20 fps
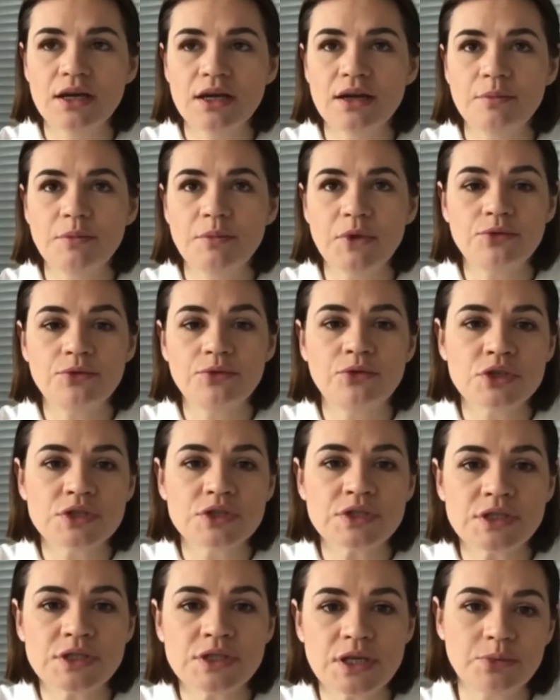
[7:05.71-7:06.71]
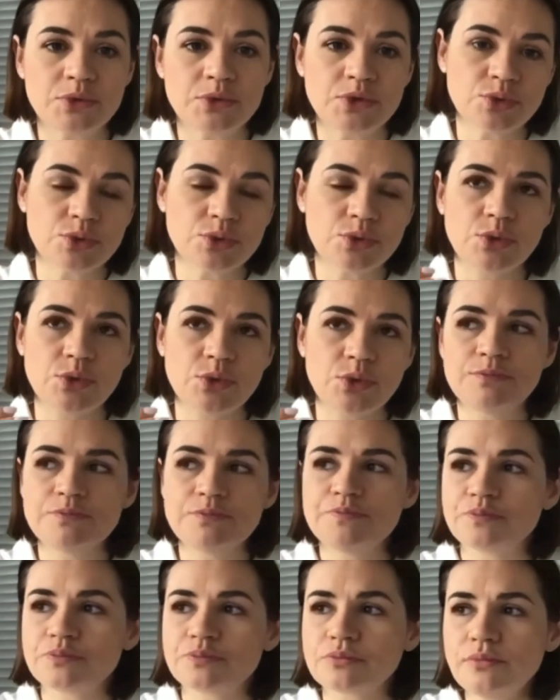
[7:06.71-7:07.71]
My first step to
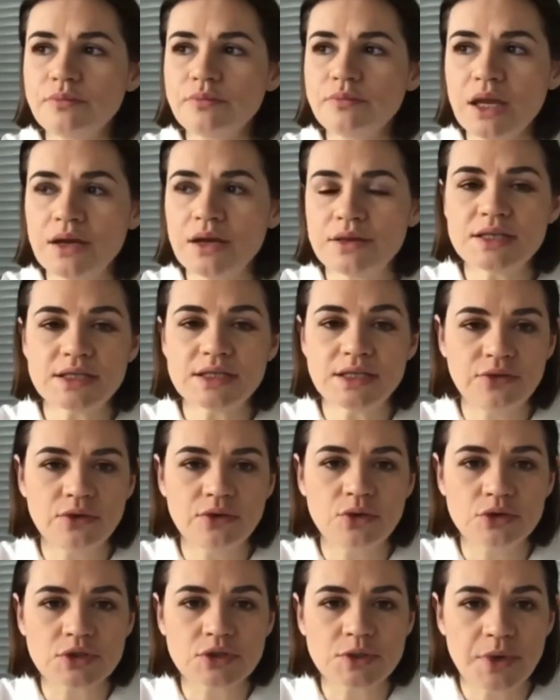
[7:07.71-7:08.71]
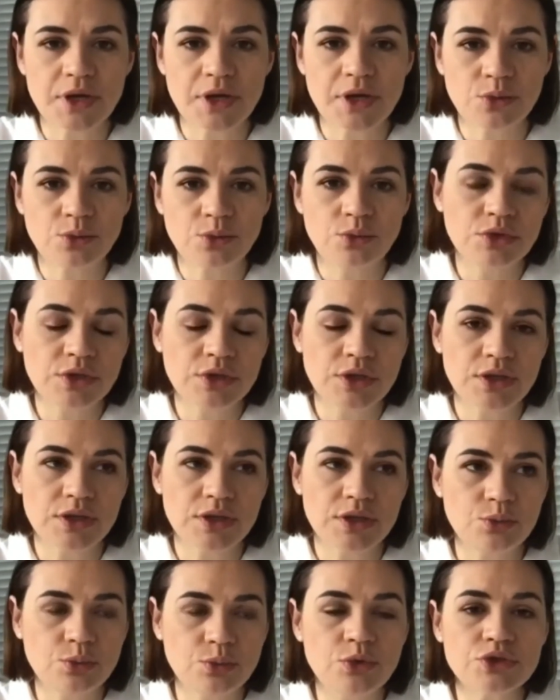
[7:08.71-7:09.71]
this difficult path
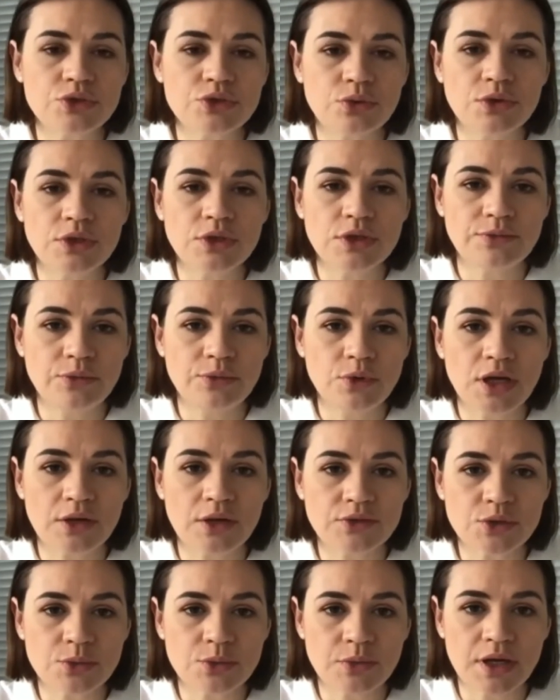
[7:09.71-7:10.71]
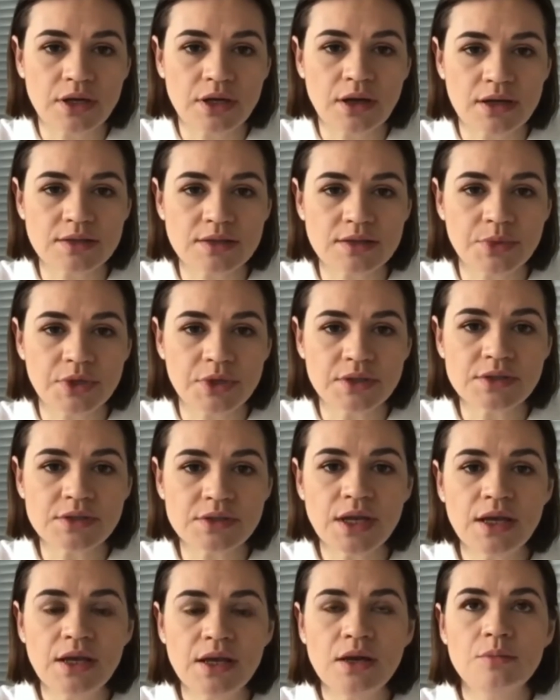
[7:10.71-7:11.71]
was only for love to my husband,
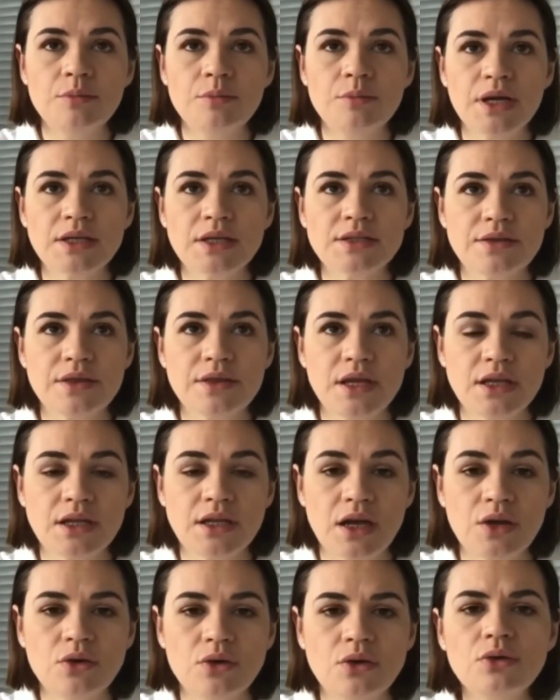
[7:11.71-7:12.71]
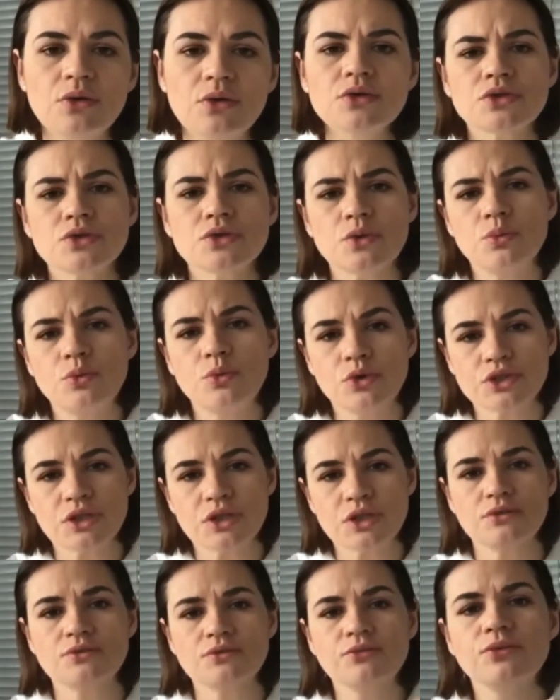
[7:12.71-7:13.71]
but then I also was
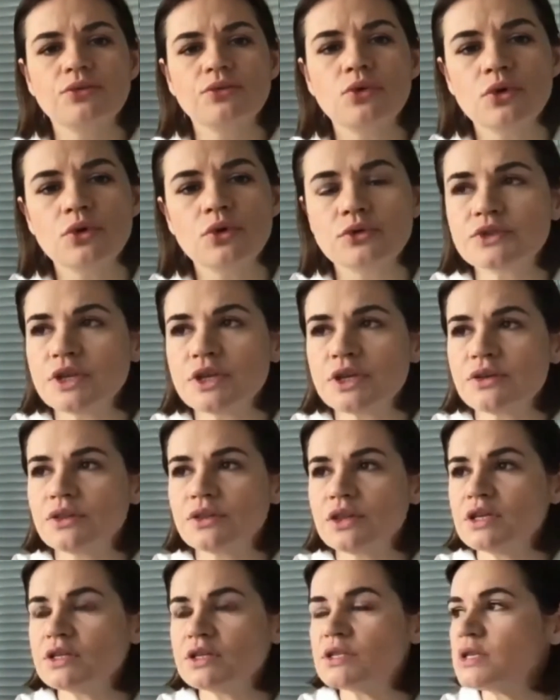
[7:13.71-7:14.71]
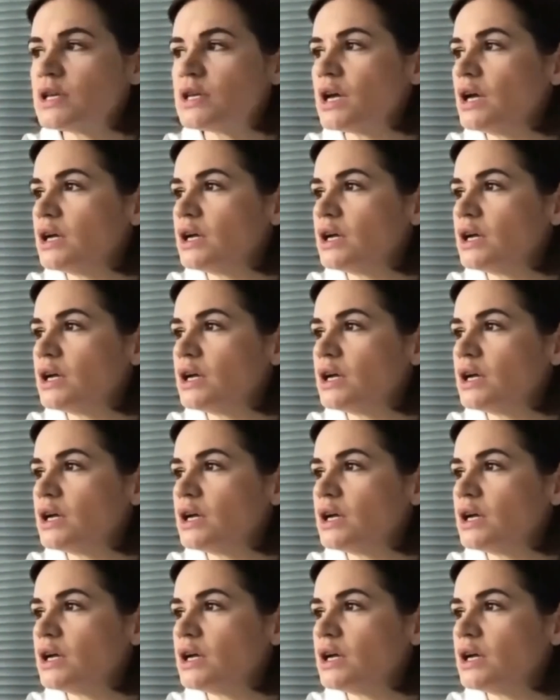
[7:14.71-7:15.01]
involved in this